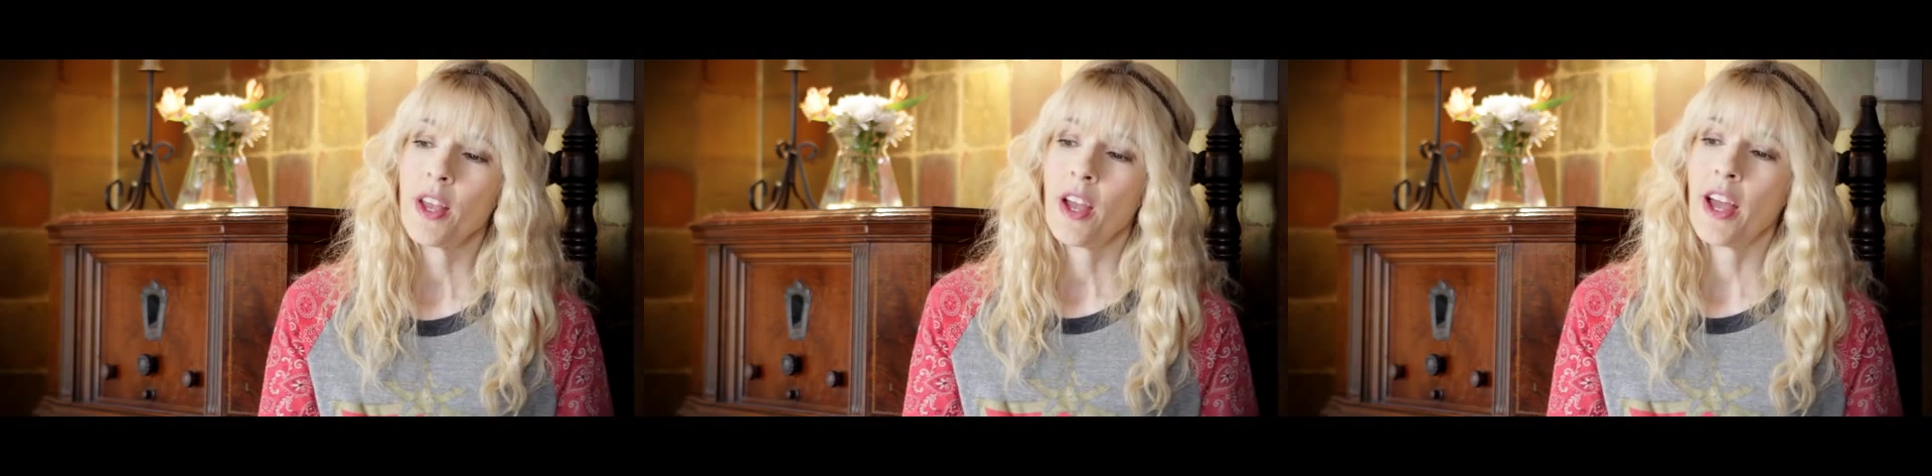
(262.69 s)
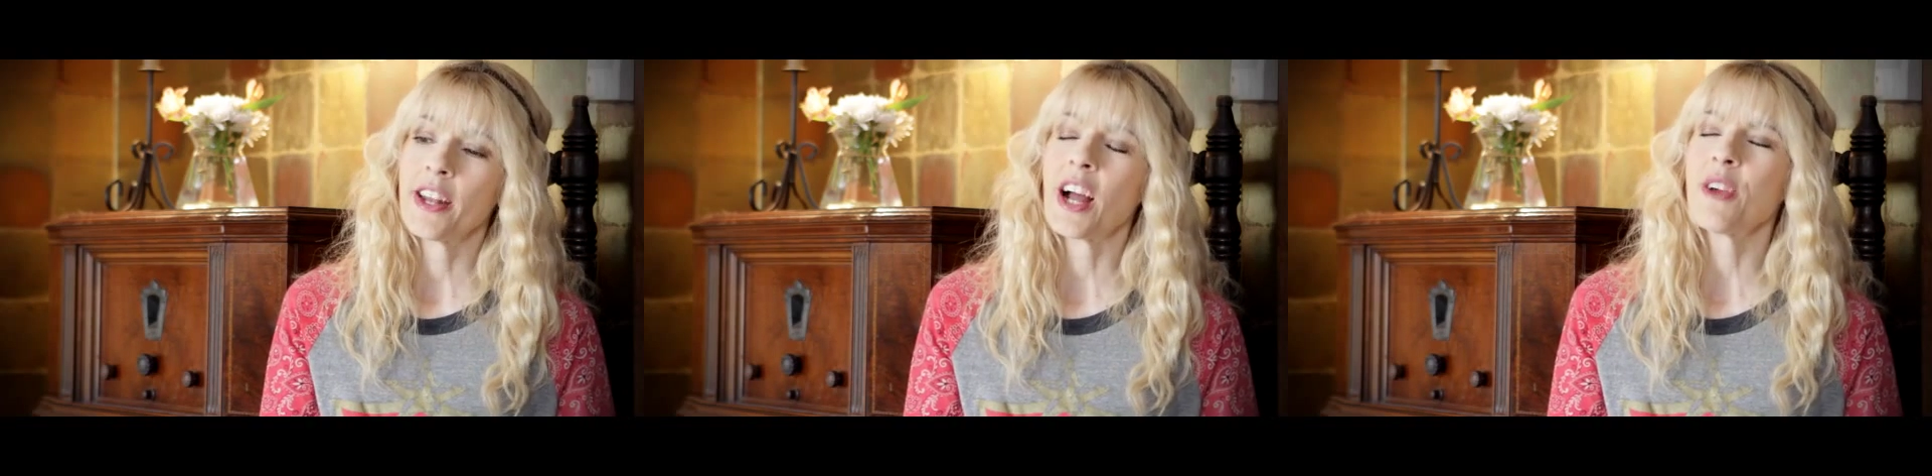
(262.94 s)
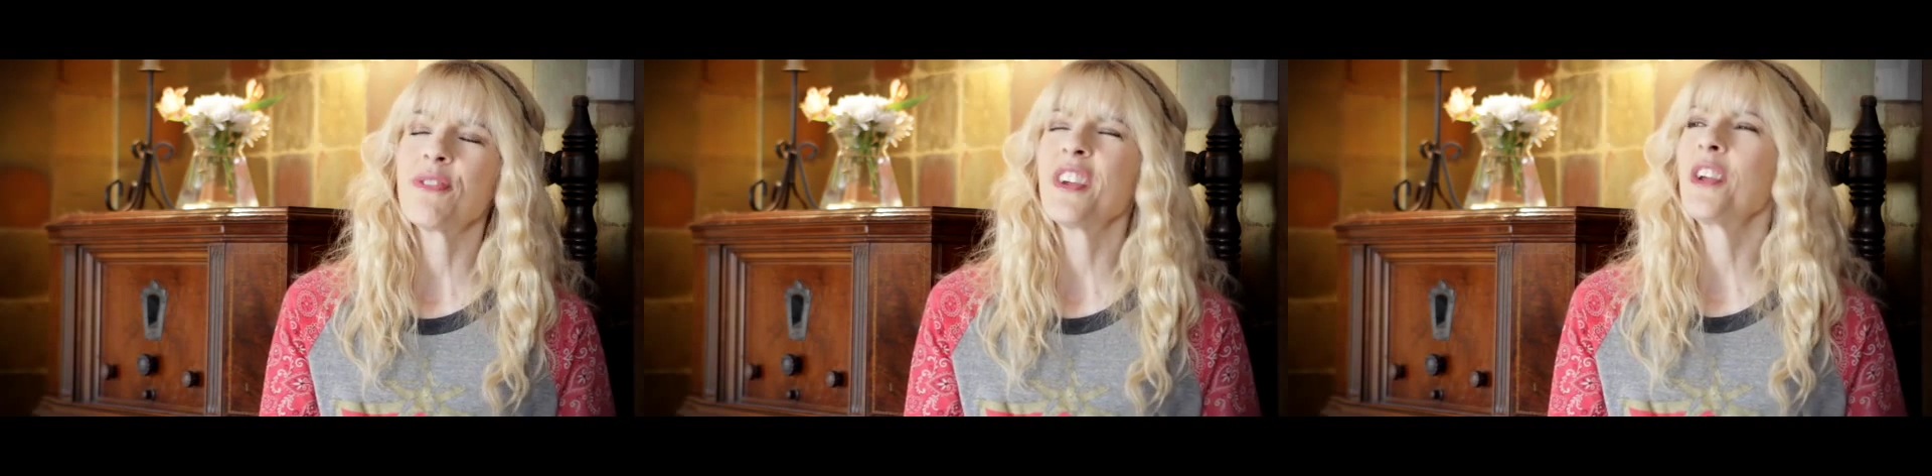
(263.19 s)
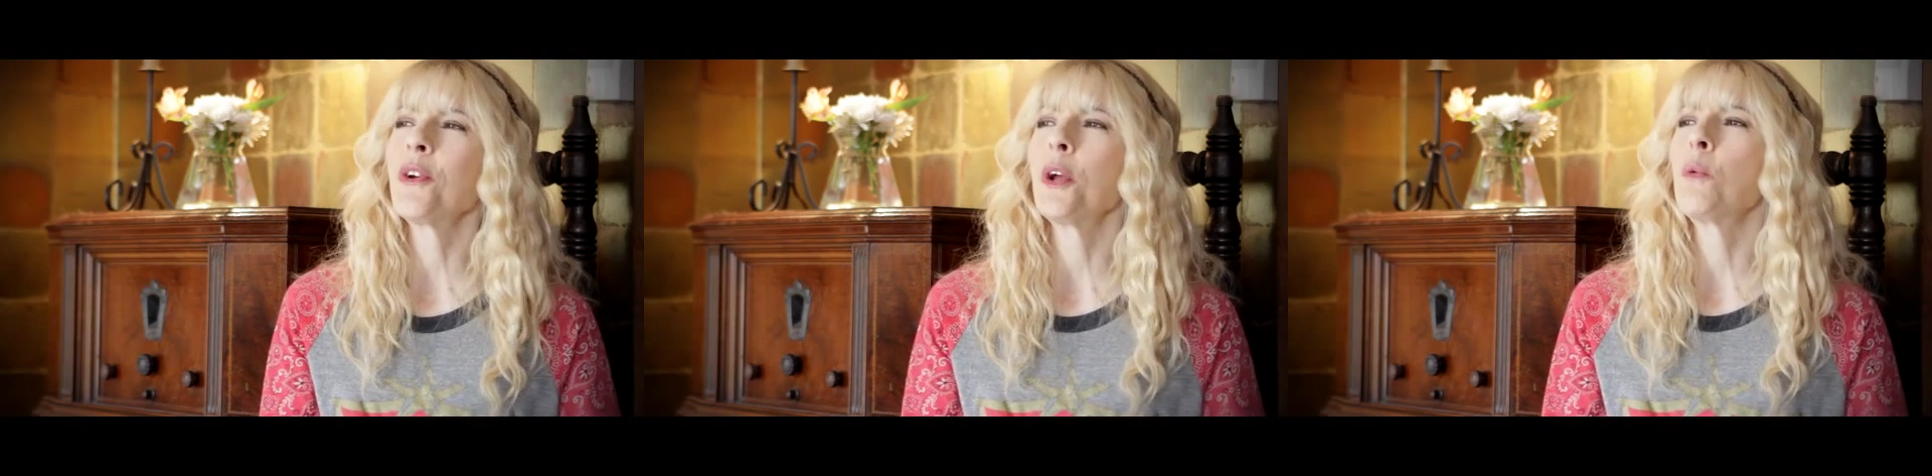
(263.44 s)
And I
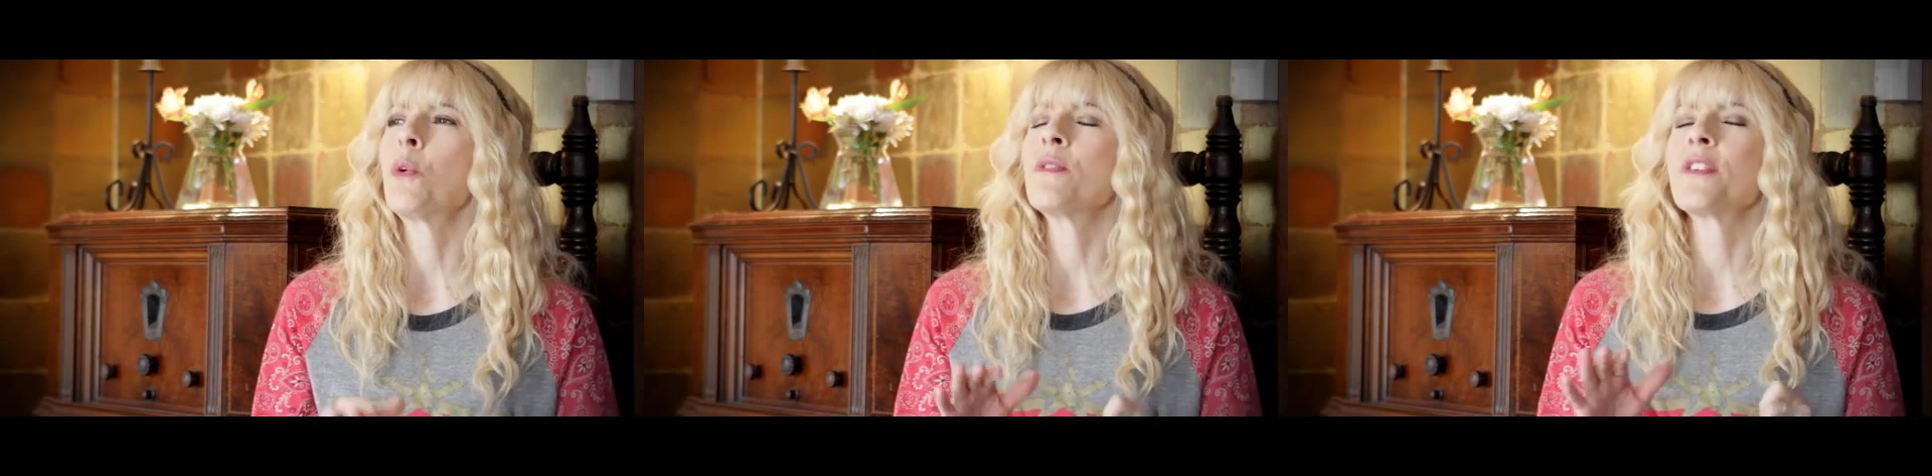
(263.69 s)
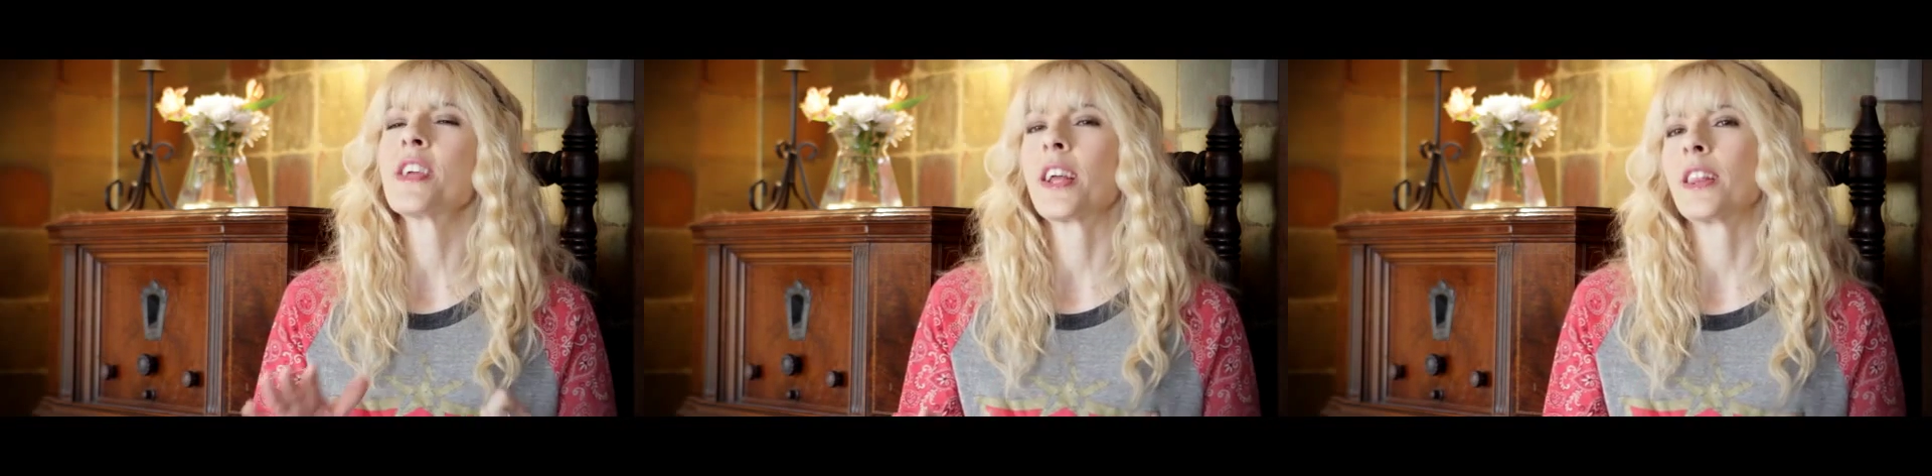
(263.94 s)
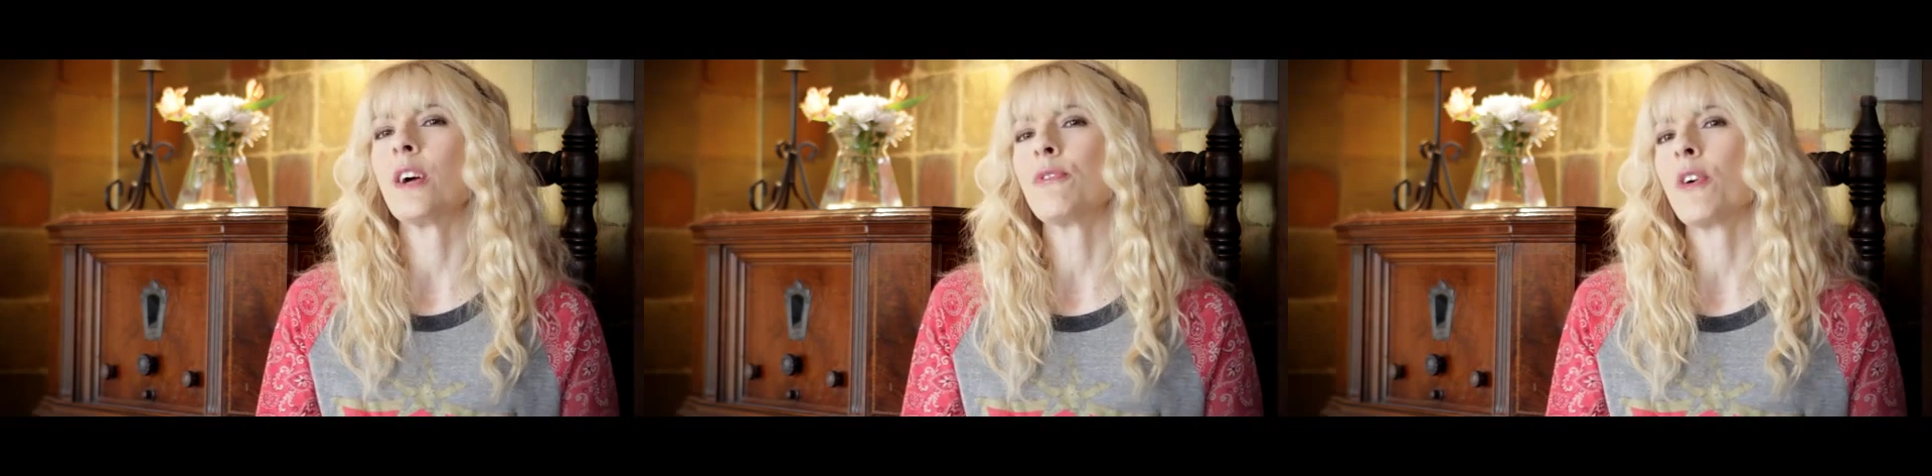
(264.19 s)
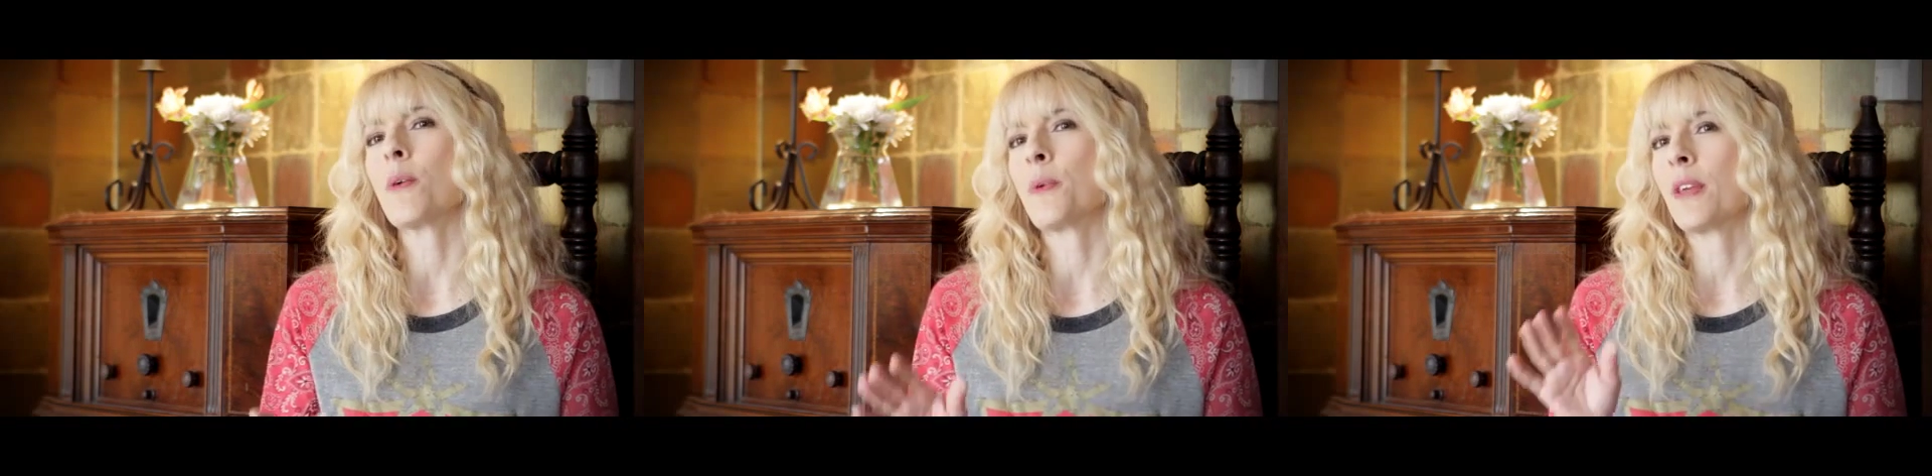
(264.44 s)
figure it won't even get that
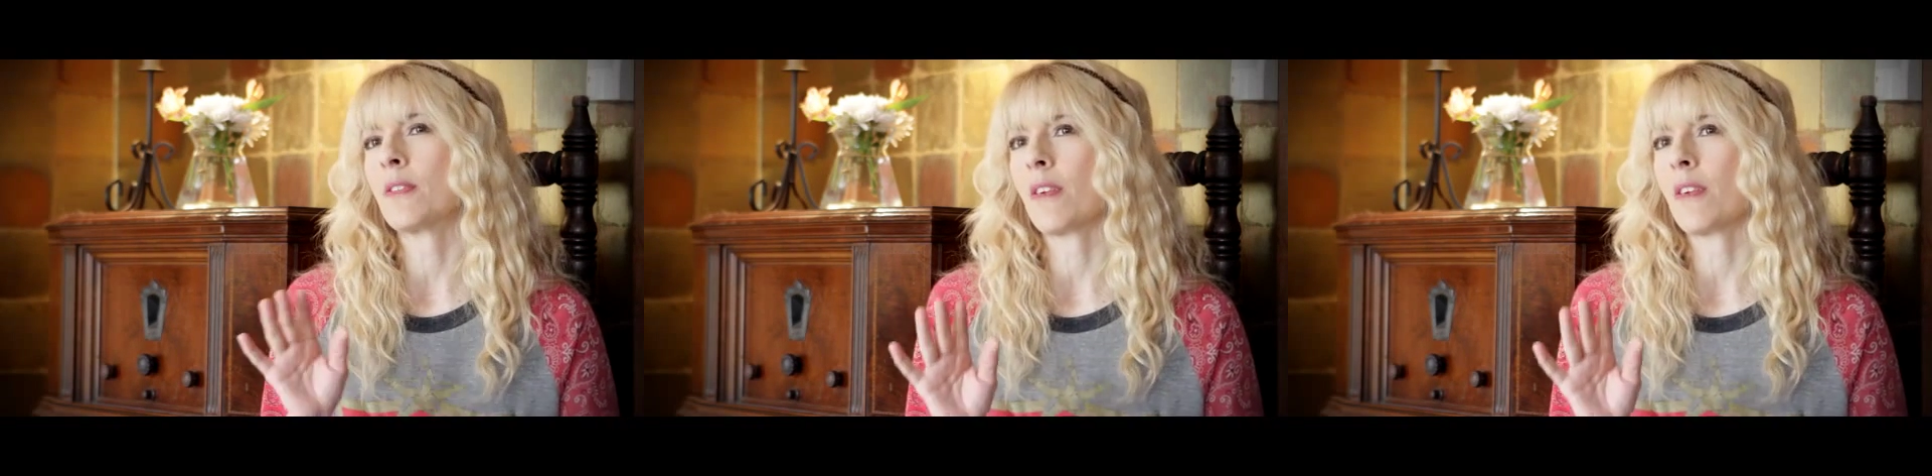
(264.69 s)
far because